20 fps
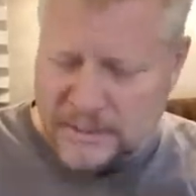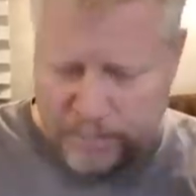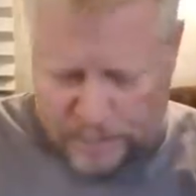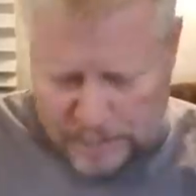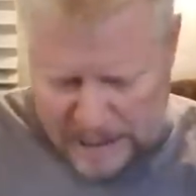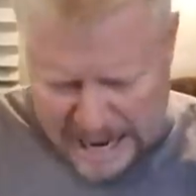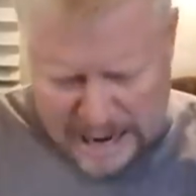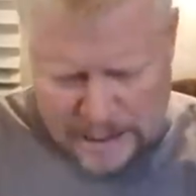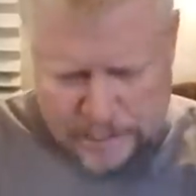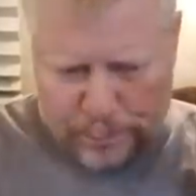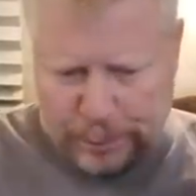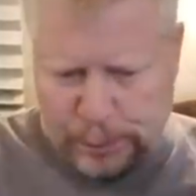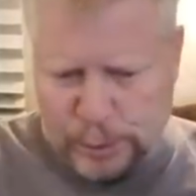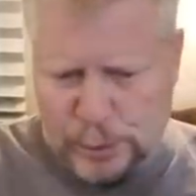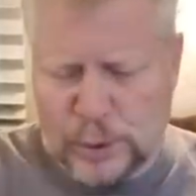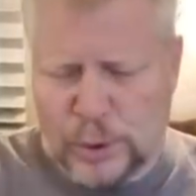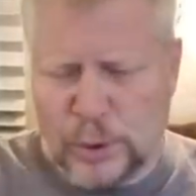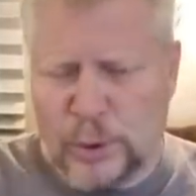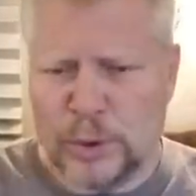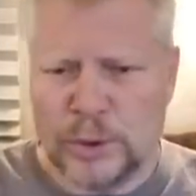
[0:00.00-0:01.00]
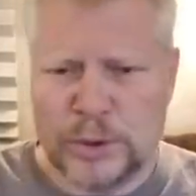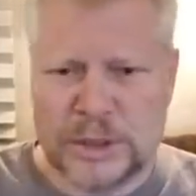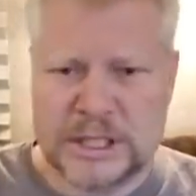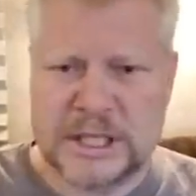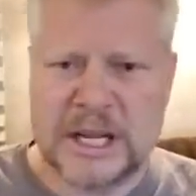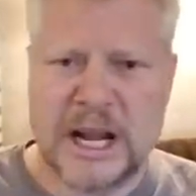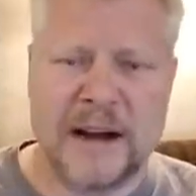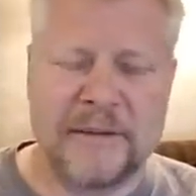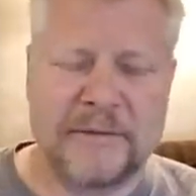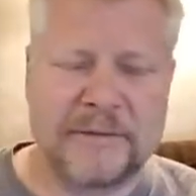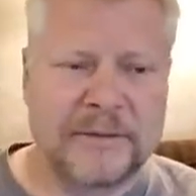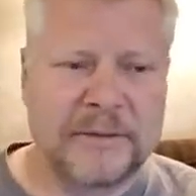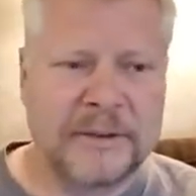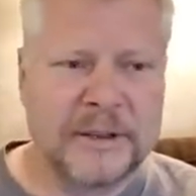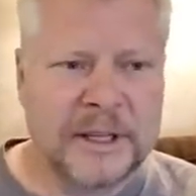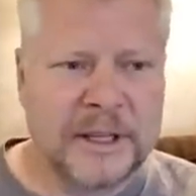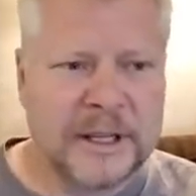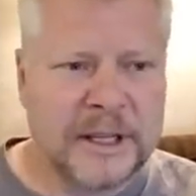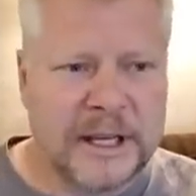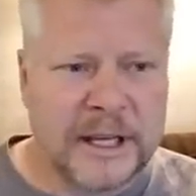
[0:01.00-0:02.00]
bamboo stuff.
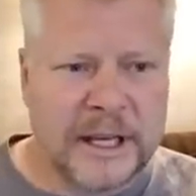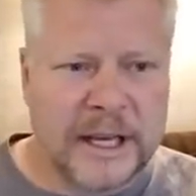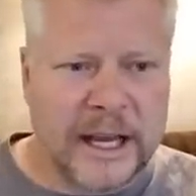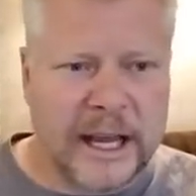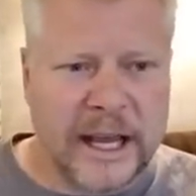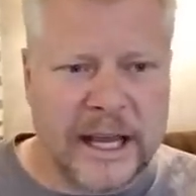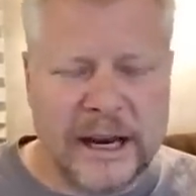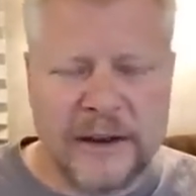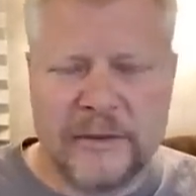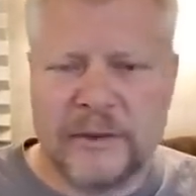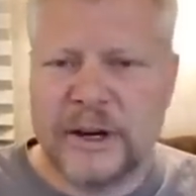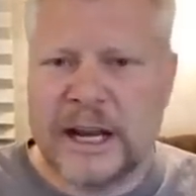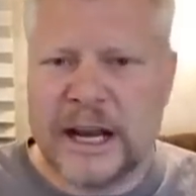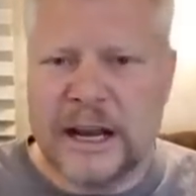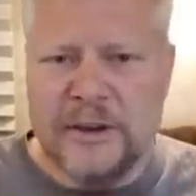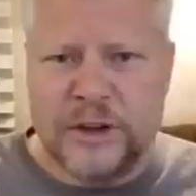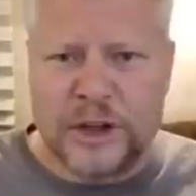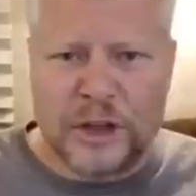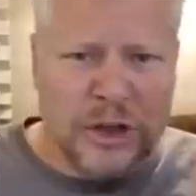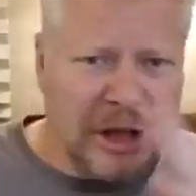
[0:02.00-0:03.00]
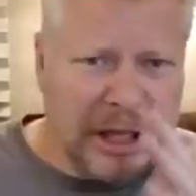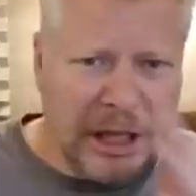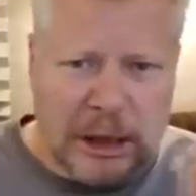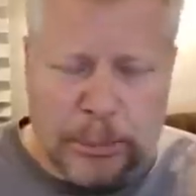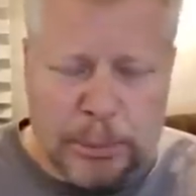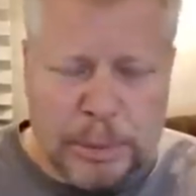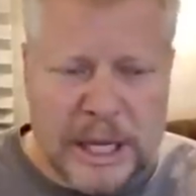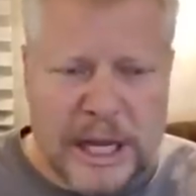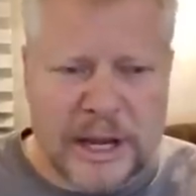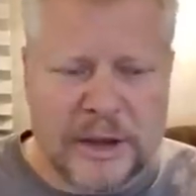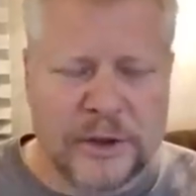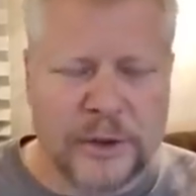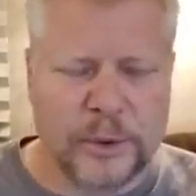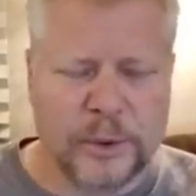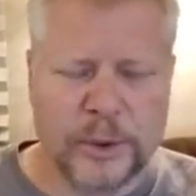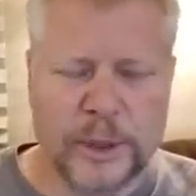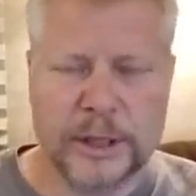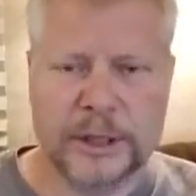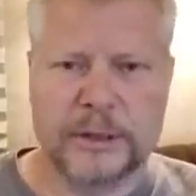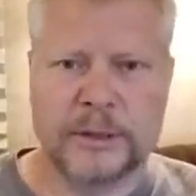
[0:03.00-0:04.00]
And every now and then you get a peek
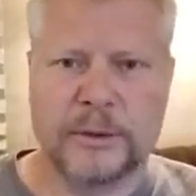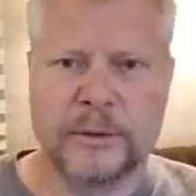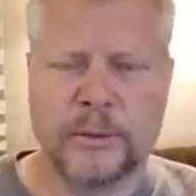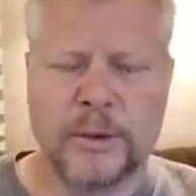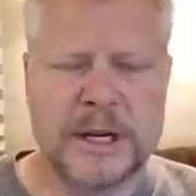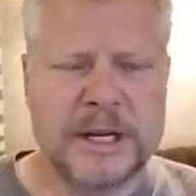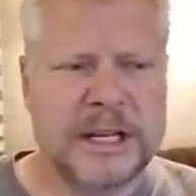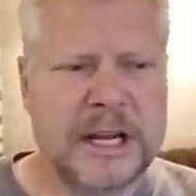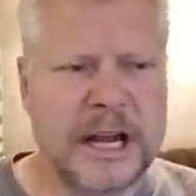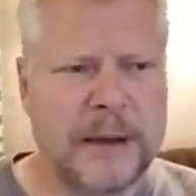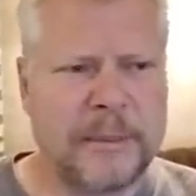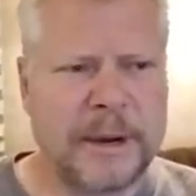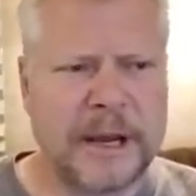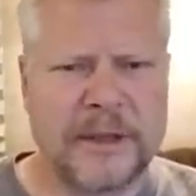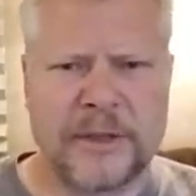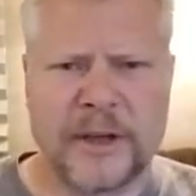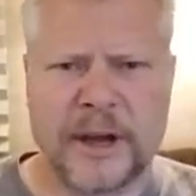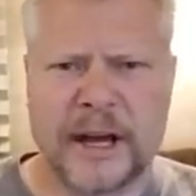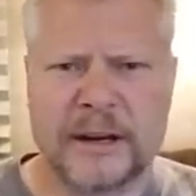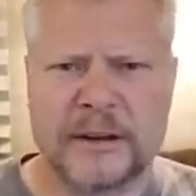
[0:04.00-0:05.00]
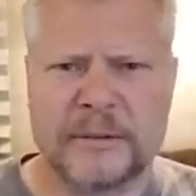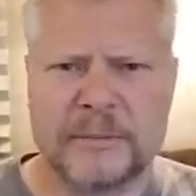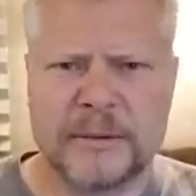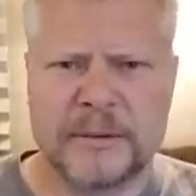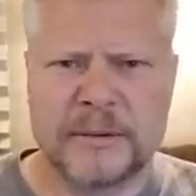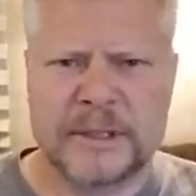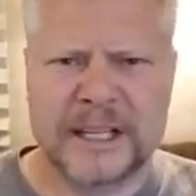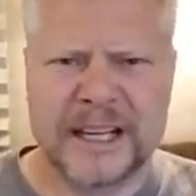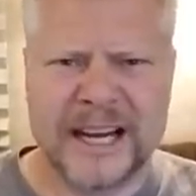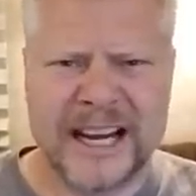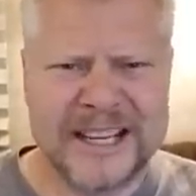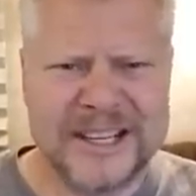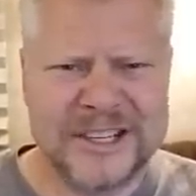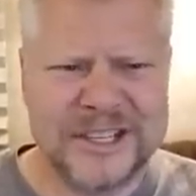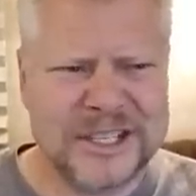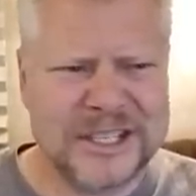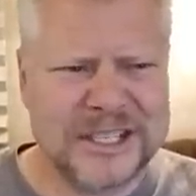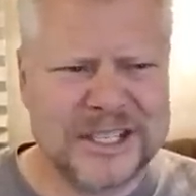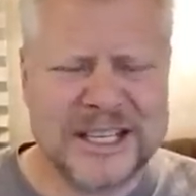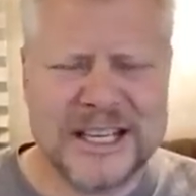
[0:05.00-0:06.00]
through it. One time I thought, did I
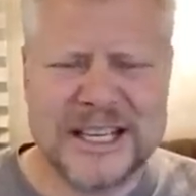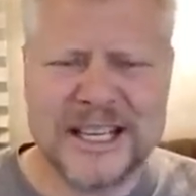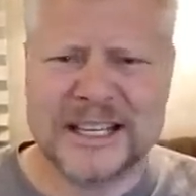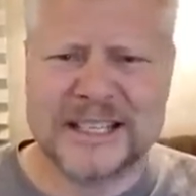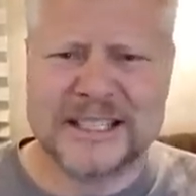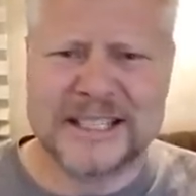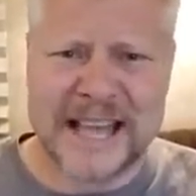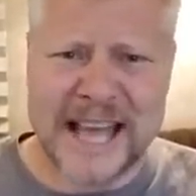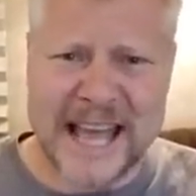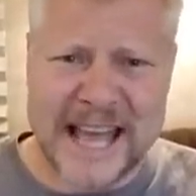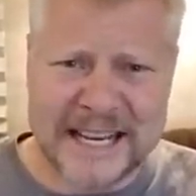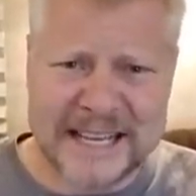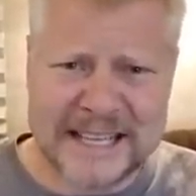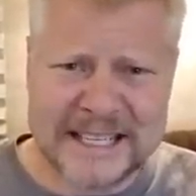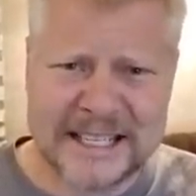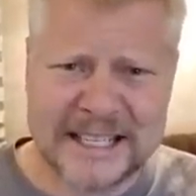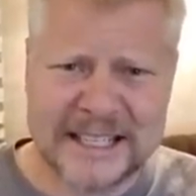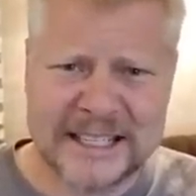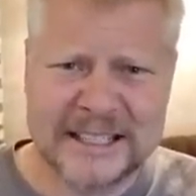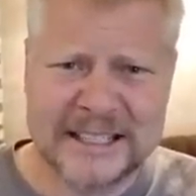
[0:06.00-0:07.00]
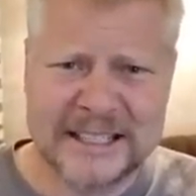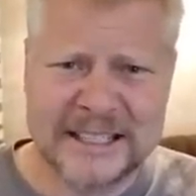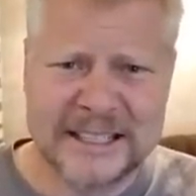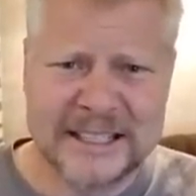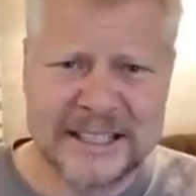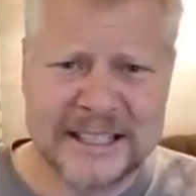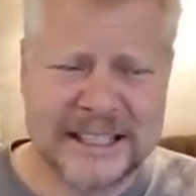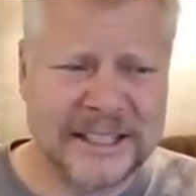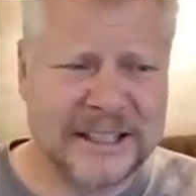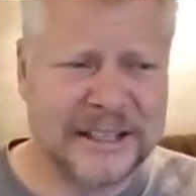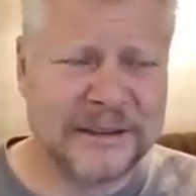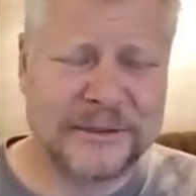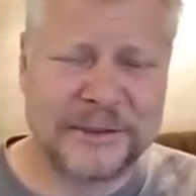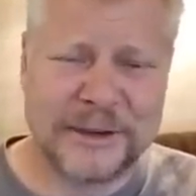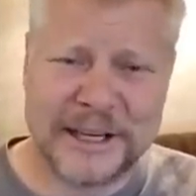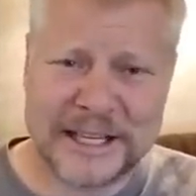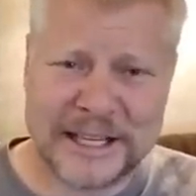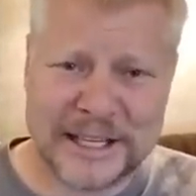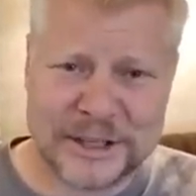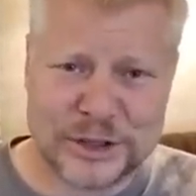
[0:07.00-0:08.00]
just see a tent in the
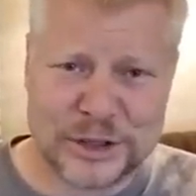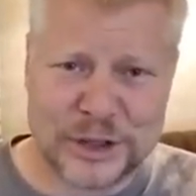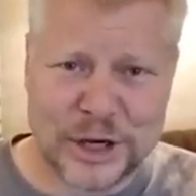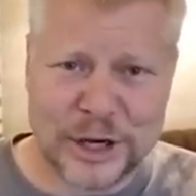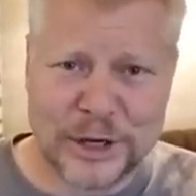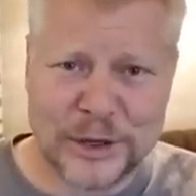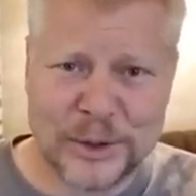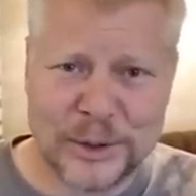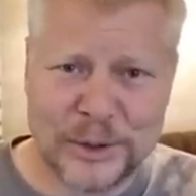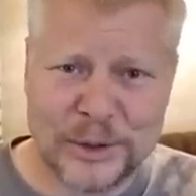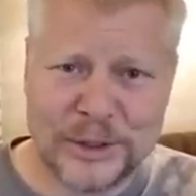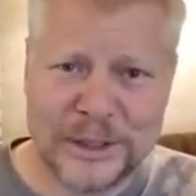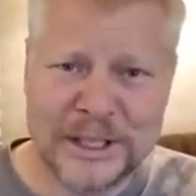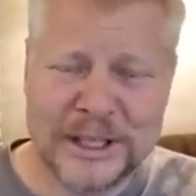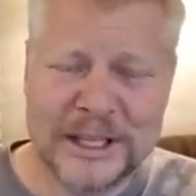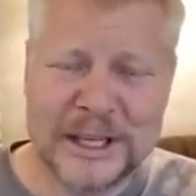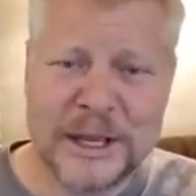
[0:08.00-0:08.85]
fucking jungle?